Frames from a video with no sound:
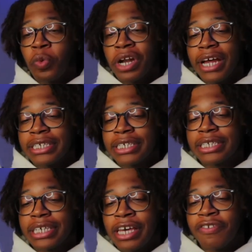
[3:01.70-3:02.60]
What I
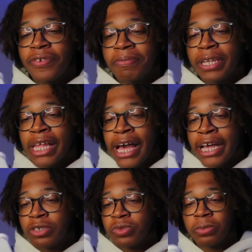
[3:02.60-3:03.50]
just said from the
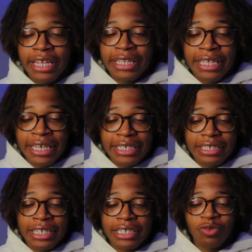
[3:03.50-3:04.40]
last one.
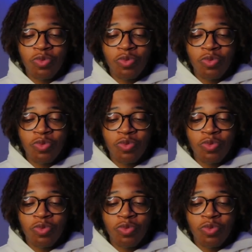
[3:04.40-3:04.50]
This is